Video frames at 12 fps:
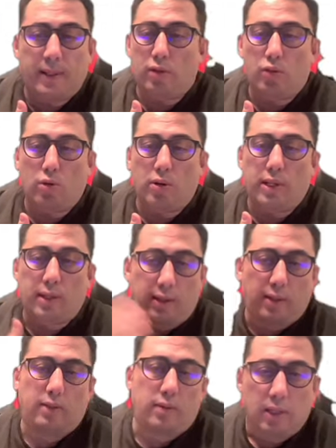
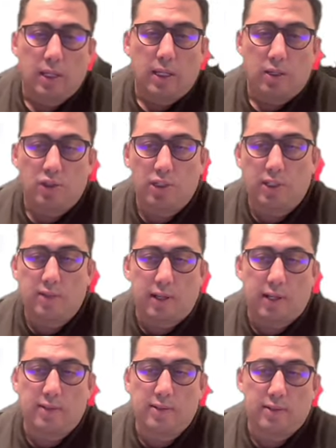30, she
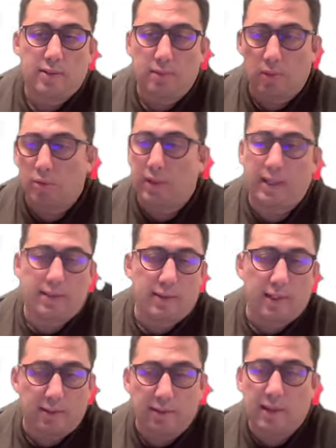says or he
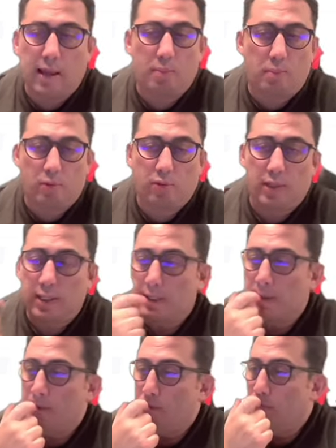says 10%.
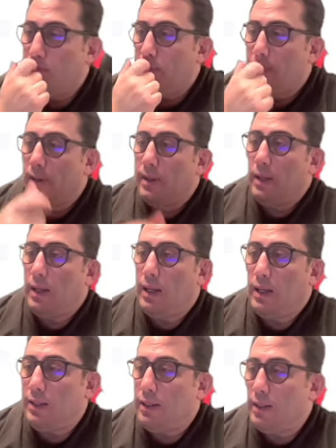
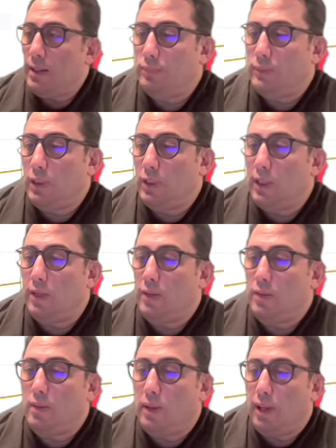And uh, nine,
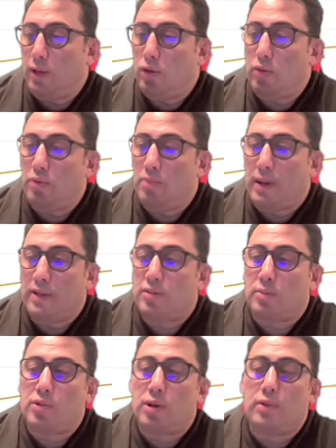and you know maximum
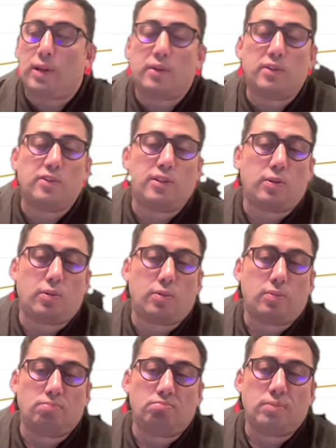drawdown is zero.
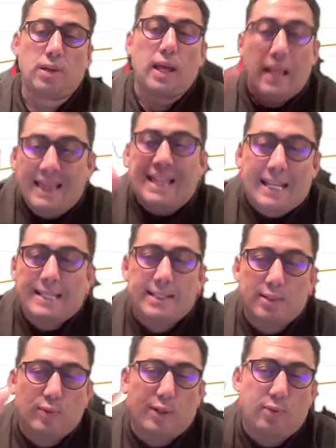This is
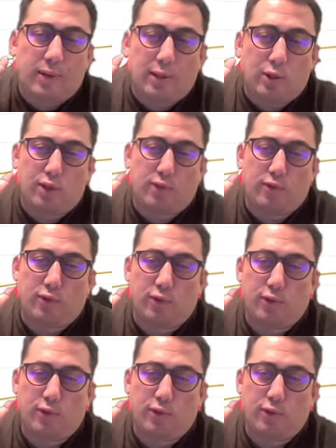what we are looking for.